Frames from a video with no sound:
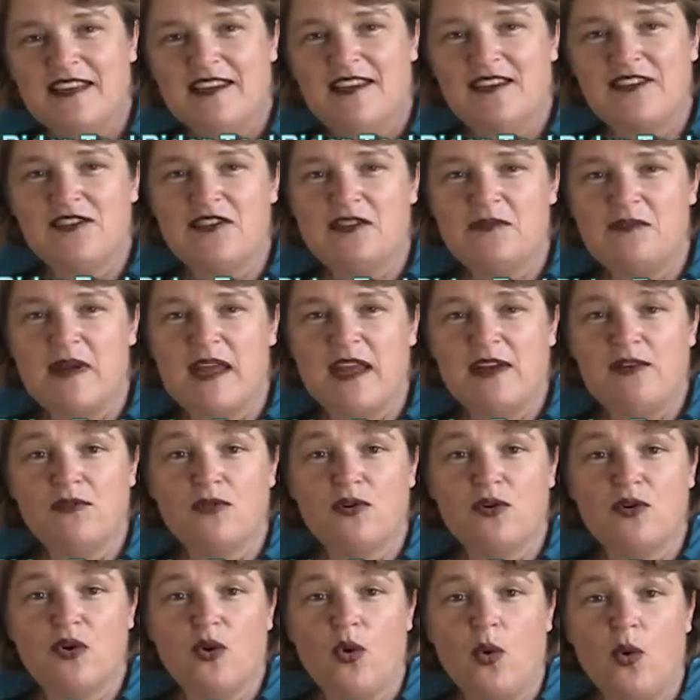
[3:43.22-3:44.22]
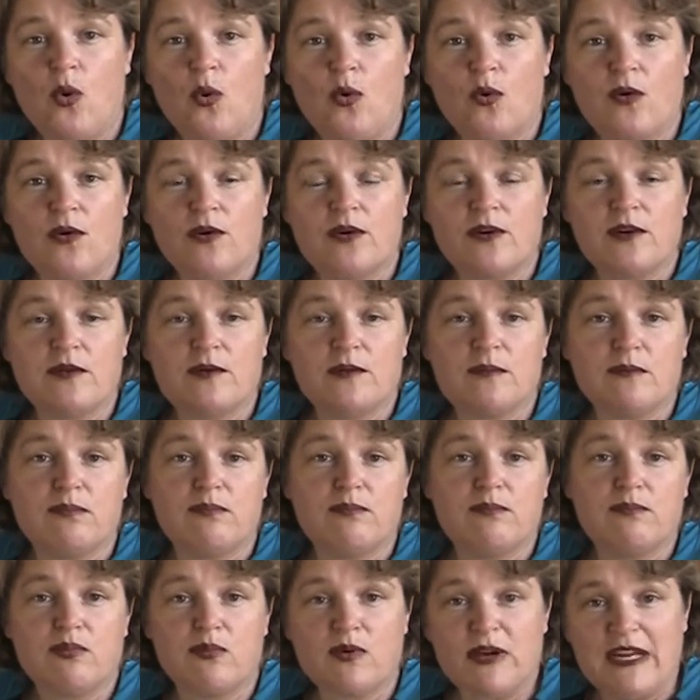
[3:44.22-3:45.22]
This is the Microcord
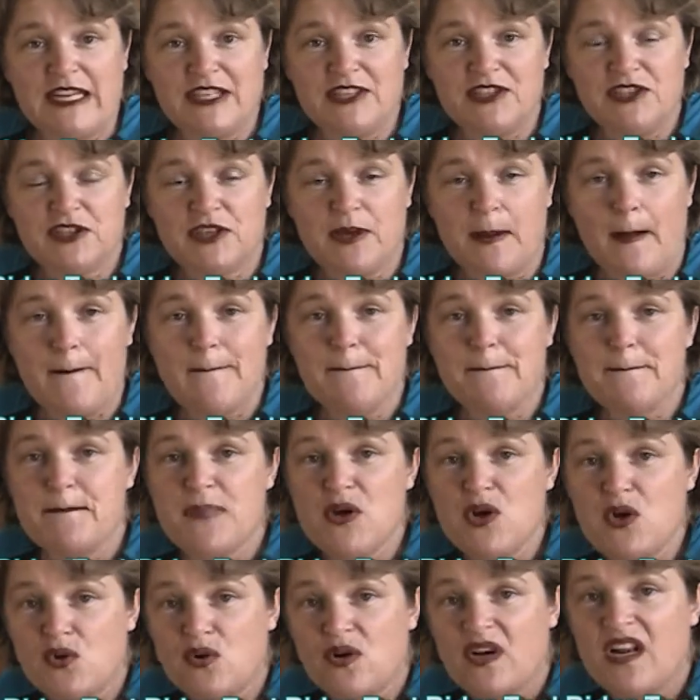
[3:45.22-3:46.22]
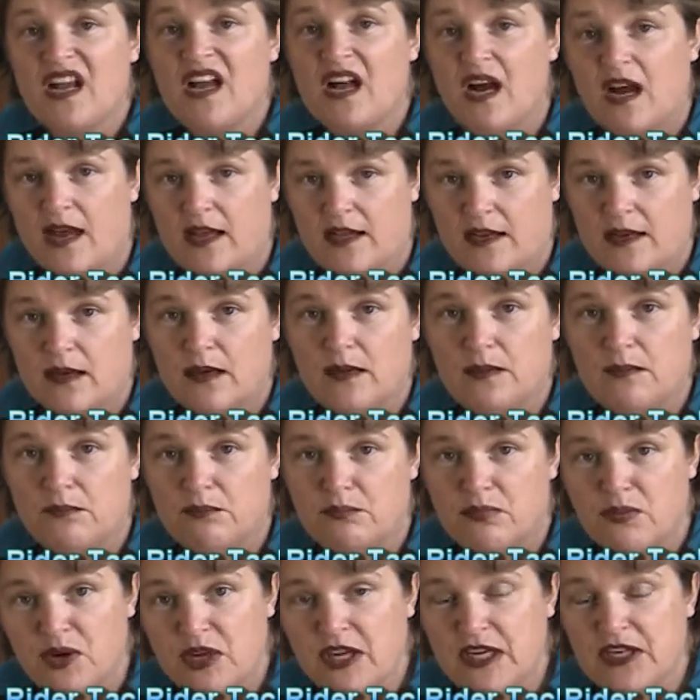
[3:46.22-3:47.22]
Breech, Bootcut
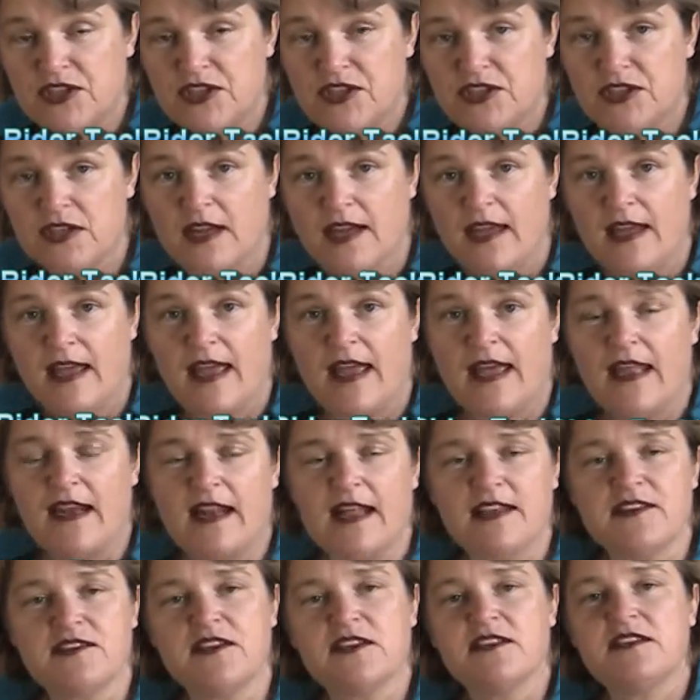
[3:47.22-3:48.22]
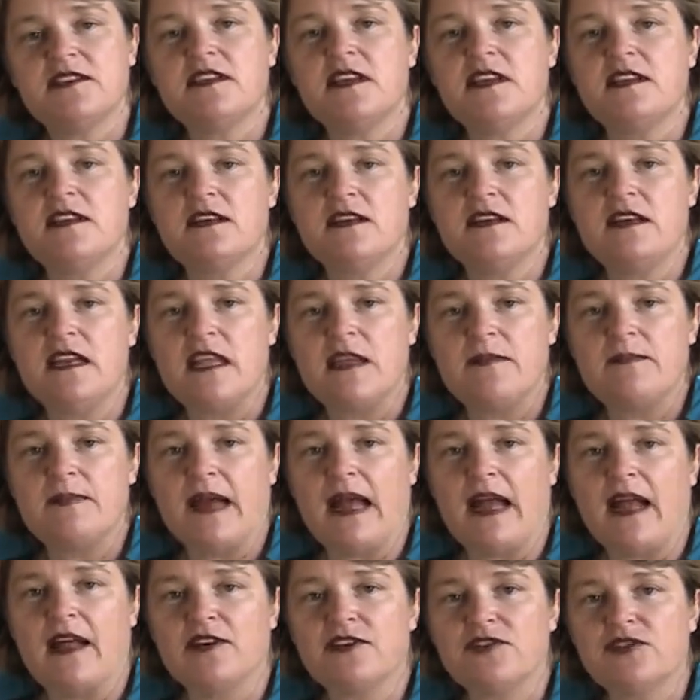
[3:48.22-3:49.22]
Breech, and it has an extended knee
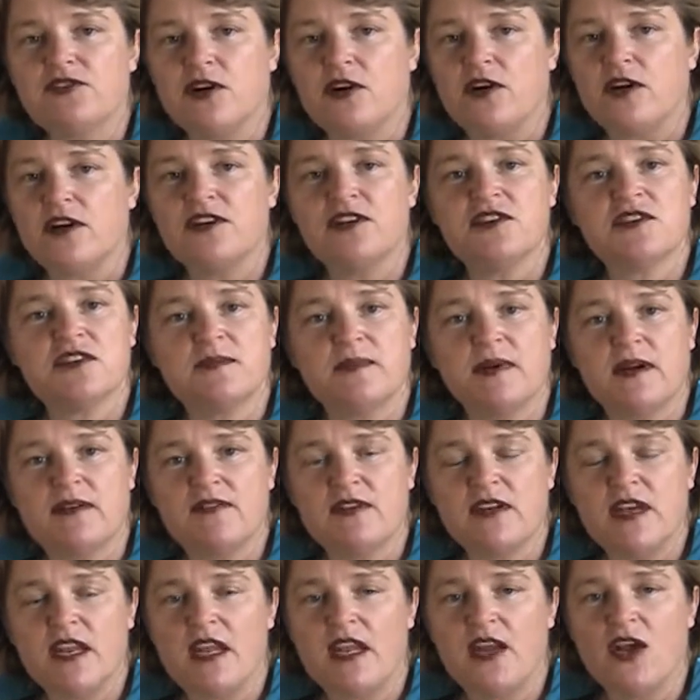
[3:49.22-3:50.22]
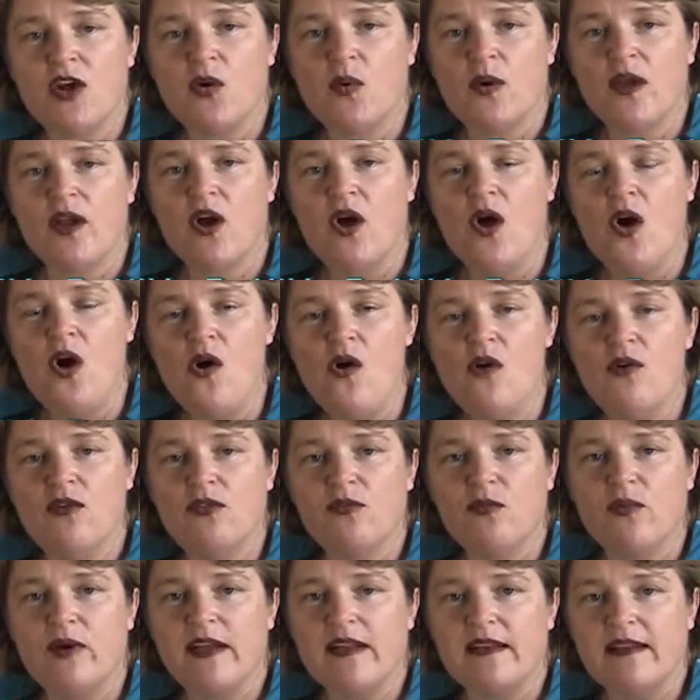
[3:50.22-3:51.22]
patch starting just above the knee and going all the
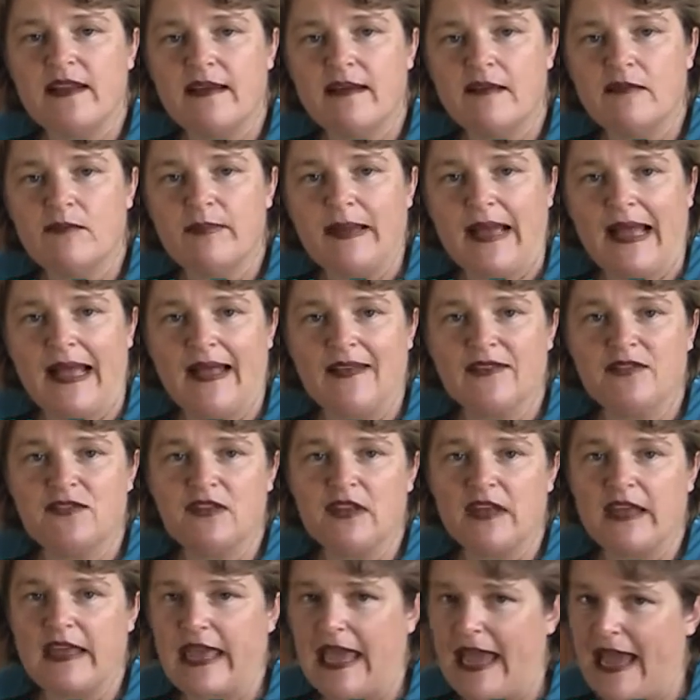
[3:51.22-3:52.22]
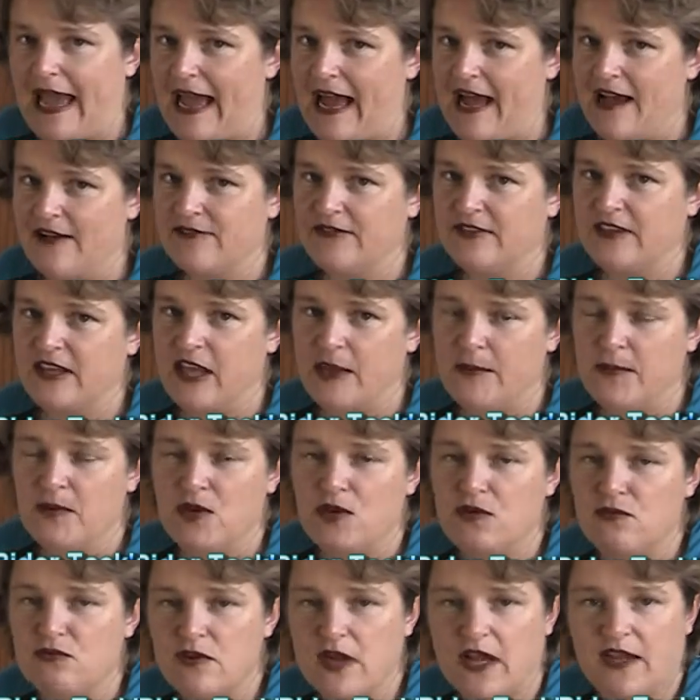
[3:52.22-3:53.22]
way down past the calf, keeping
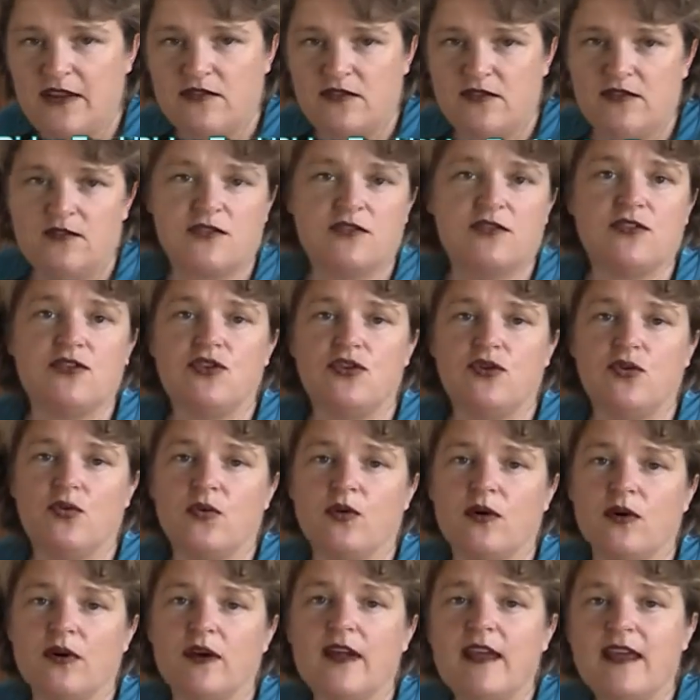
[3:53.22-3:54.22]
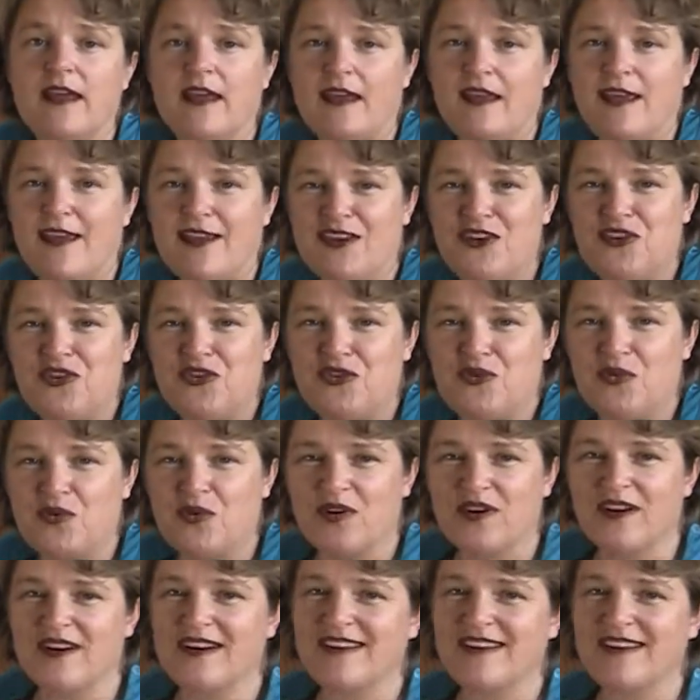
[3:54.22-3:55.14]
you nice and secure in your